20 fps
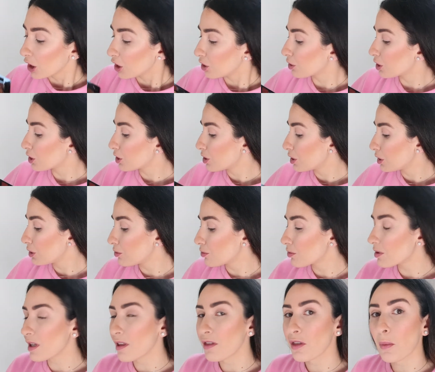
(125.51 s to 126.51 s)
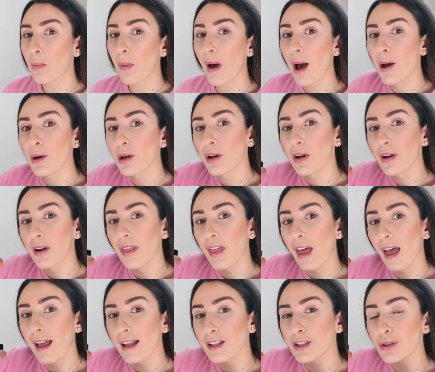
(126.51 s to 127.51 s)
you can use the powder
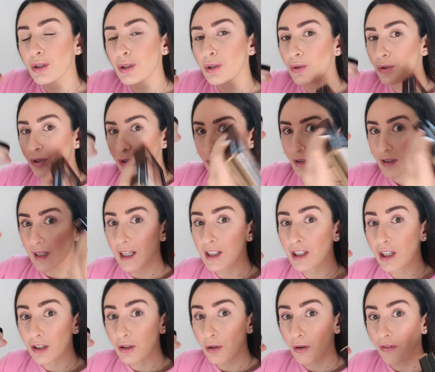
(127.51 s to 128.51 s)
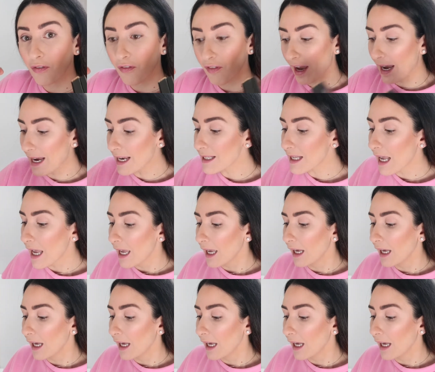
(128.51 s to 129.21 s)
that you use to set your face